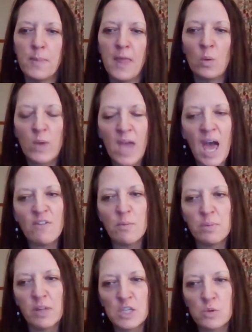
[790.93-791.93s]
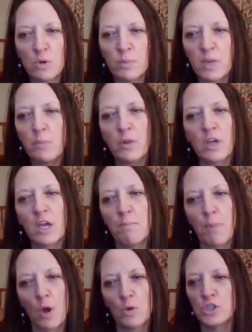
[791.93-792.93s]
And we have a place where people can
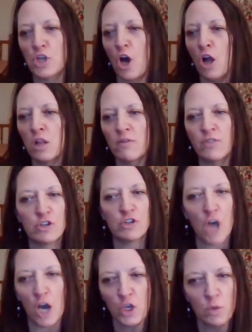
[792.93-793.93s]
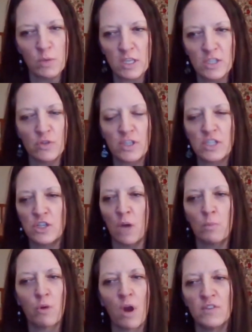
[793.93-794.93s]
post all of their documents, or these
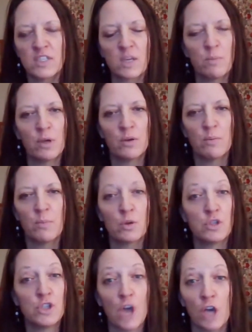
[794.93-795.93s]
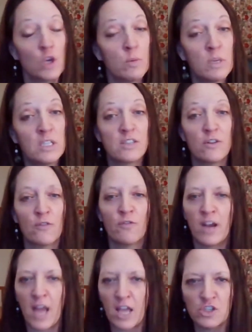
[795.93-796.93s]
nonprofits can post documents, their
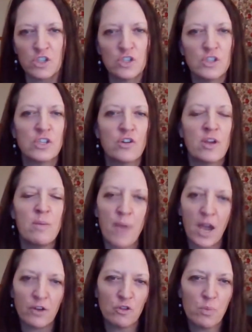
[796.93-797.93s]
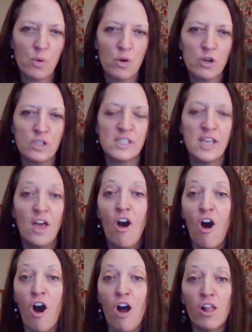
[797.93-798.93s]
financials, their impact reports,
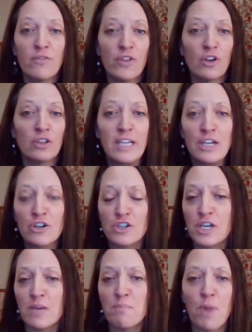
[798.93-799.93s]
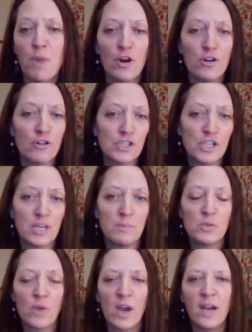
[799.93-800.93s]
all of their leadership,
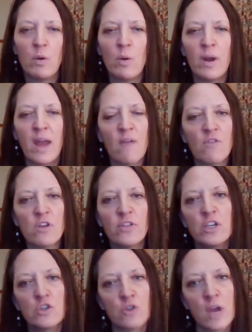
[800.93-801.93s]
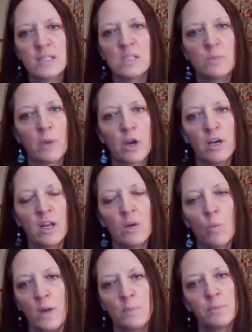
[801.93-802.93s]
partnerships, right? We want everything transparent
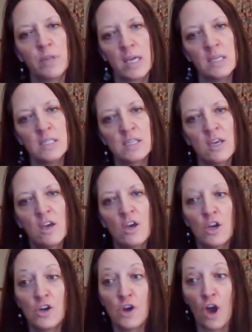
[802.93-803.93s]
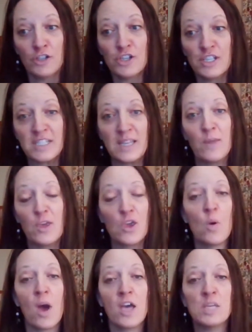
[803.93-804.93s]
in one place, not just in the
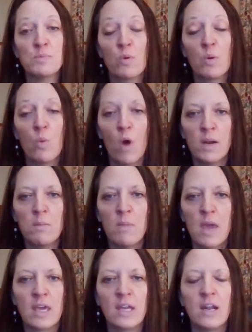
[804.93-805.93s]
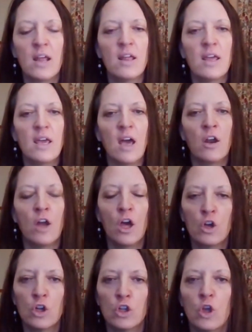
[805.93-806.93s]
US, but we want to make it on
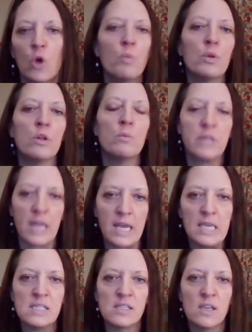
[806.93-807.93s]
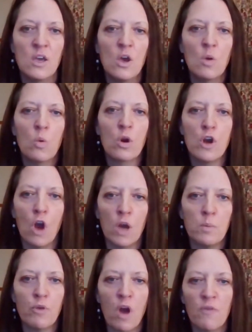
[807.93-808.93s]
a global place where
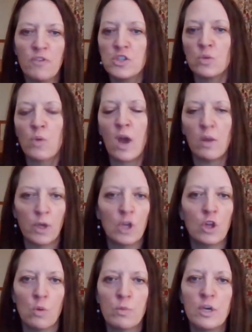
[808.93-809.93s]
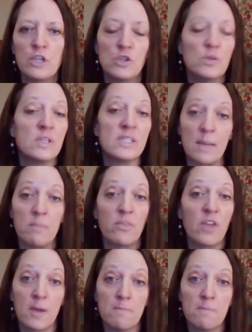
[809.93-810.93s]
nonprofits around the globe can do the same thing.